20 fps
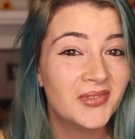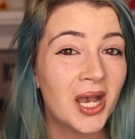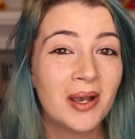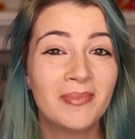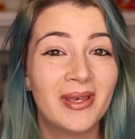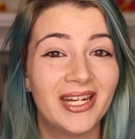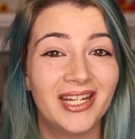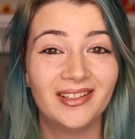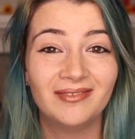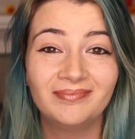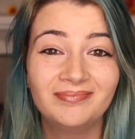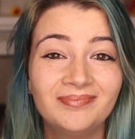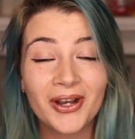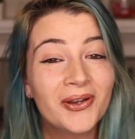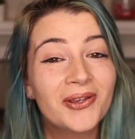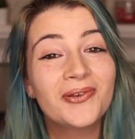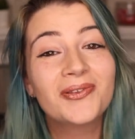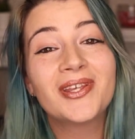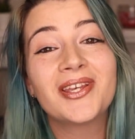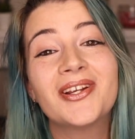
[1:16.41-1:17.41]
Not many. Oh,
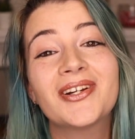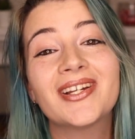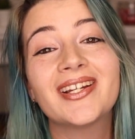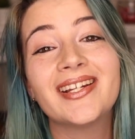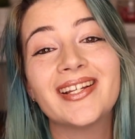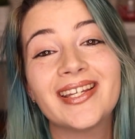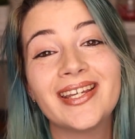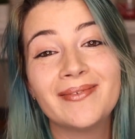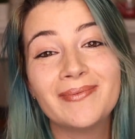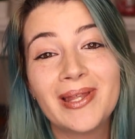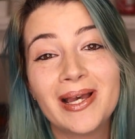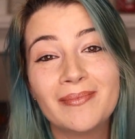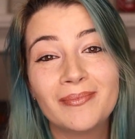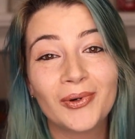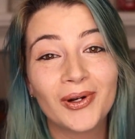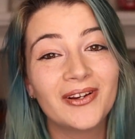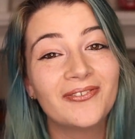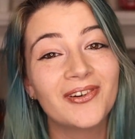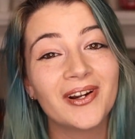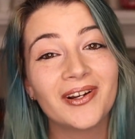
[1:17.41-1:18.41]
you think you're gonna keep that
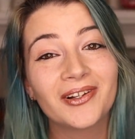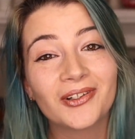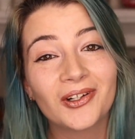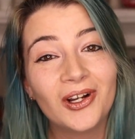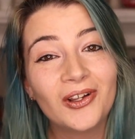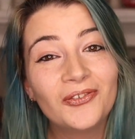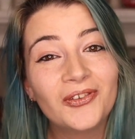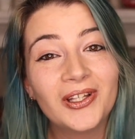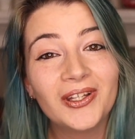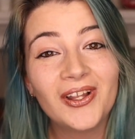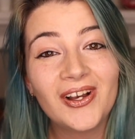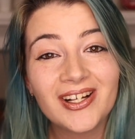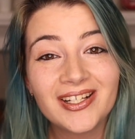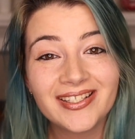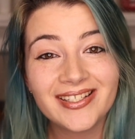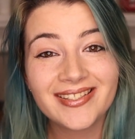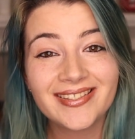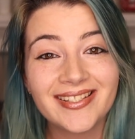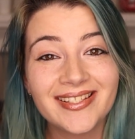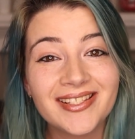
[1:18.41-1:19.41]
boyfriend or girlfriend long
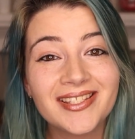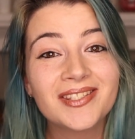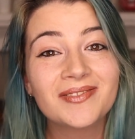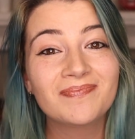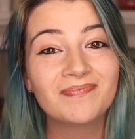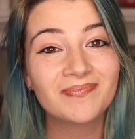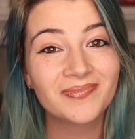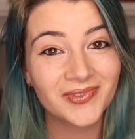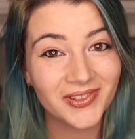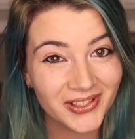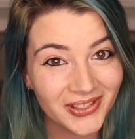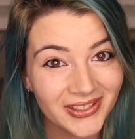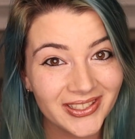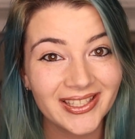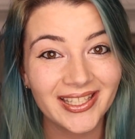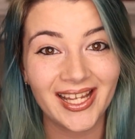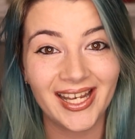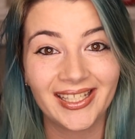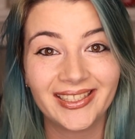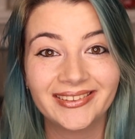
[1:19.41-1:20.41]
distance? Good
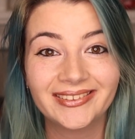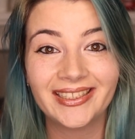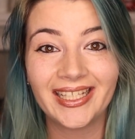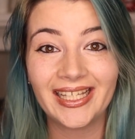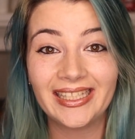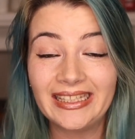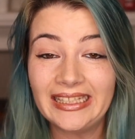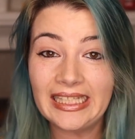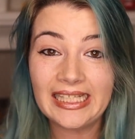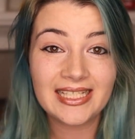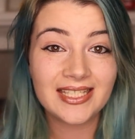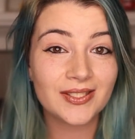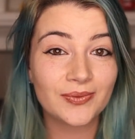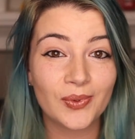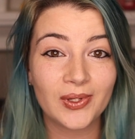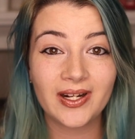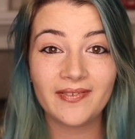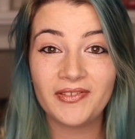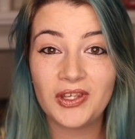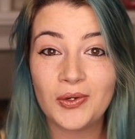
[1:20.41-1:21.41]
luck. Unless
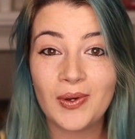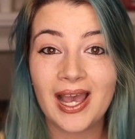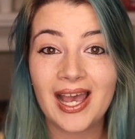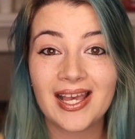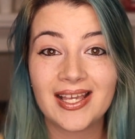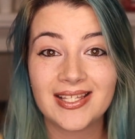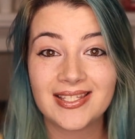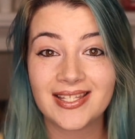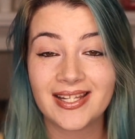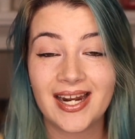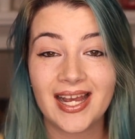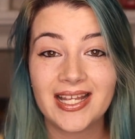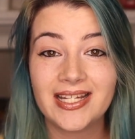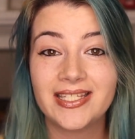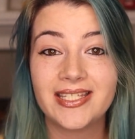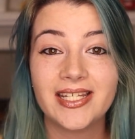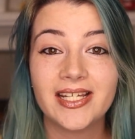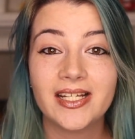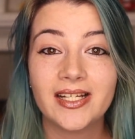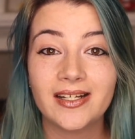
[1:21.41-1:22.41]
one of you has an
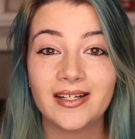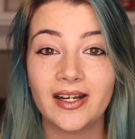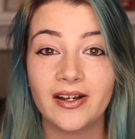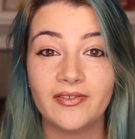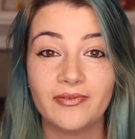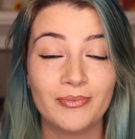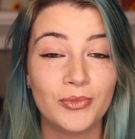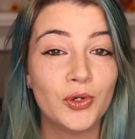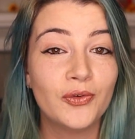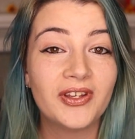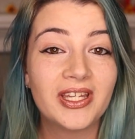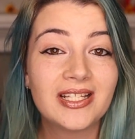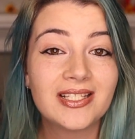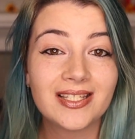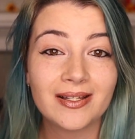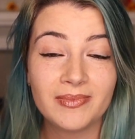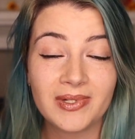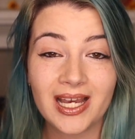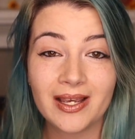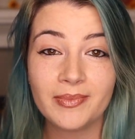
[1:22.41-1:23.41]
idea of moving
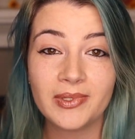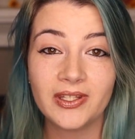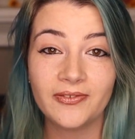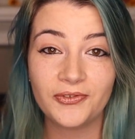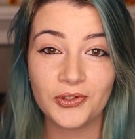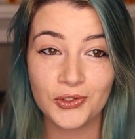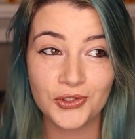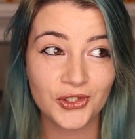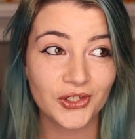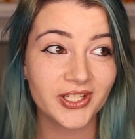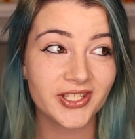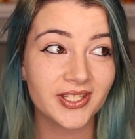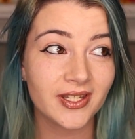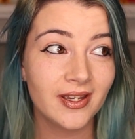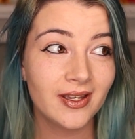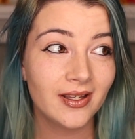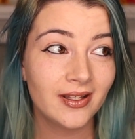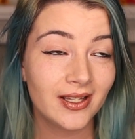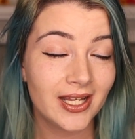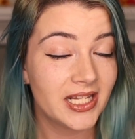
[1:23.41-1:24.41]
sometime in the future,
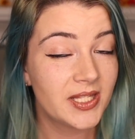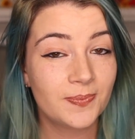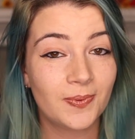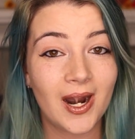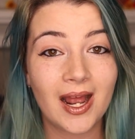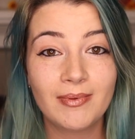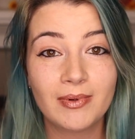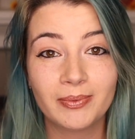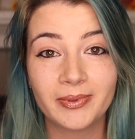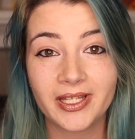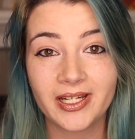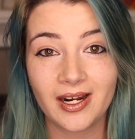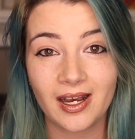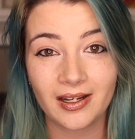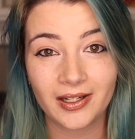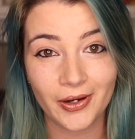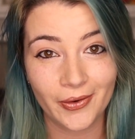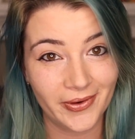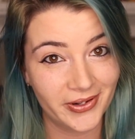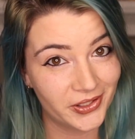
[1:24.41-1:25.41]
it's probably
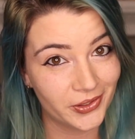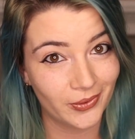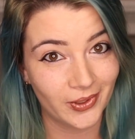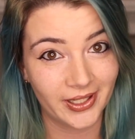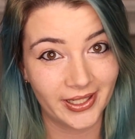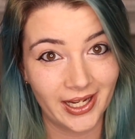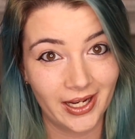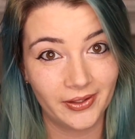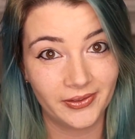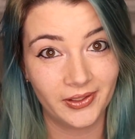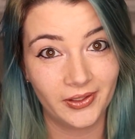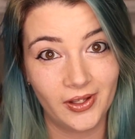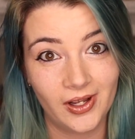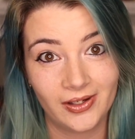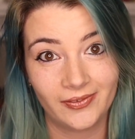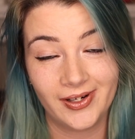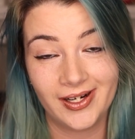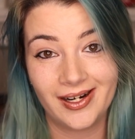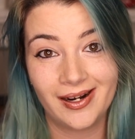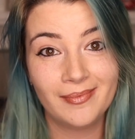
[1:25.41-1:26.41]
not going to work out in the
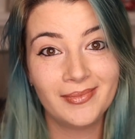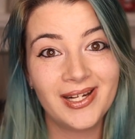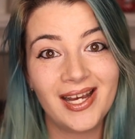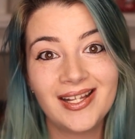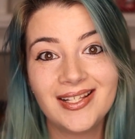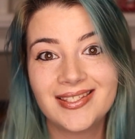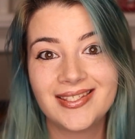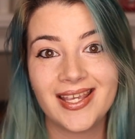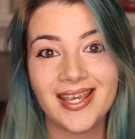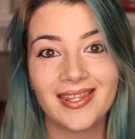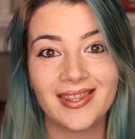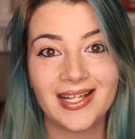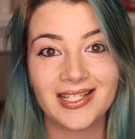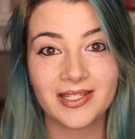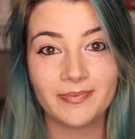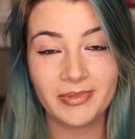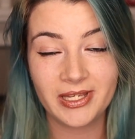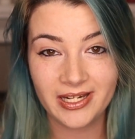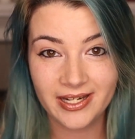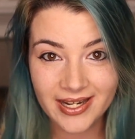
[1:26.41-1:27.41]
long run. And I'm not saying that
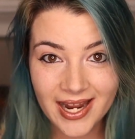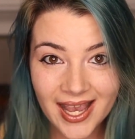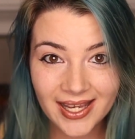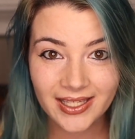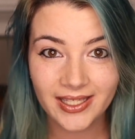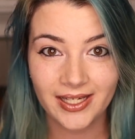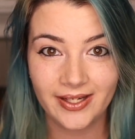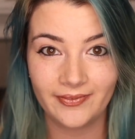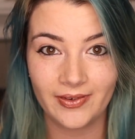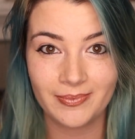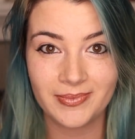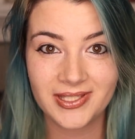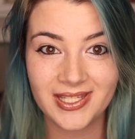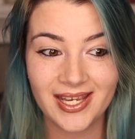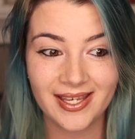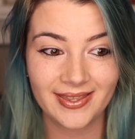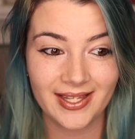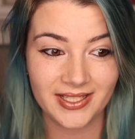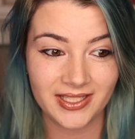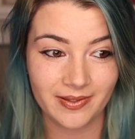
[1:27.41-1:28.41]
to be negative, I'm
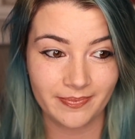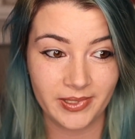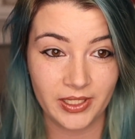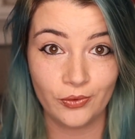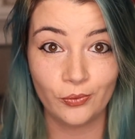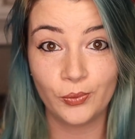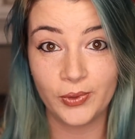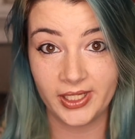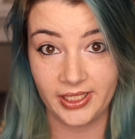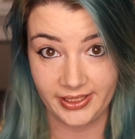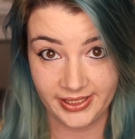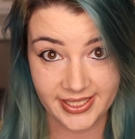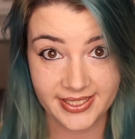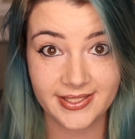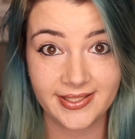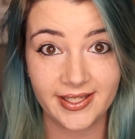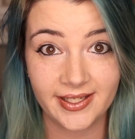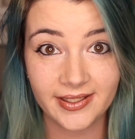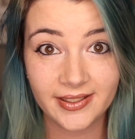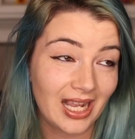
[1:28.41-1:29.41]
saying that to be
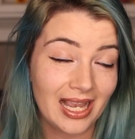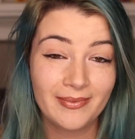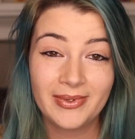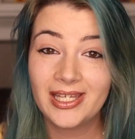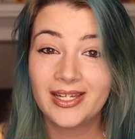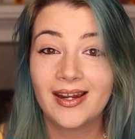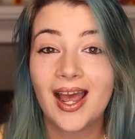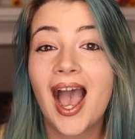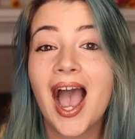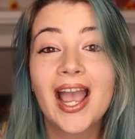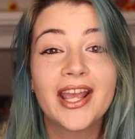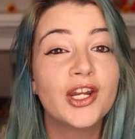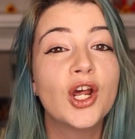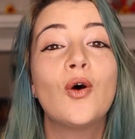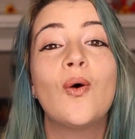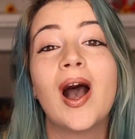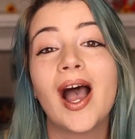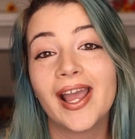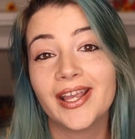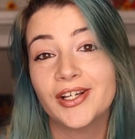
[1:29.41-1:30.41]
realistic. I mean, I
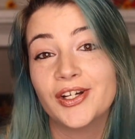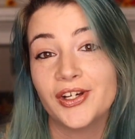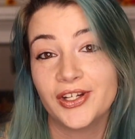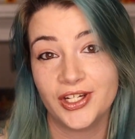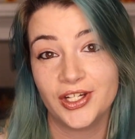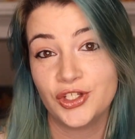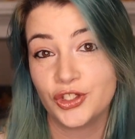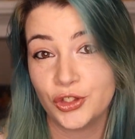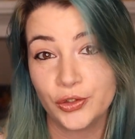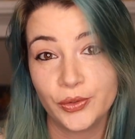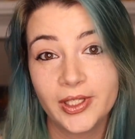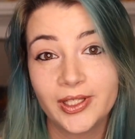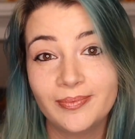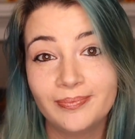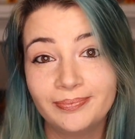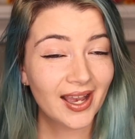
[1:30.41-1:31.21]
know I couldn't do it.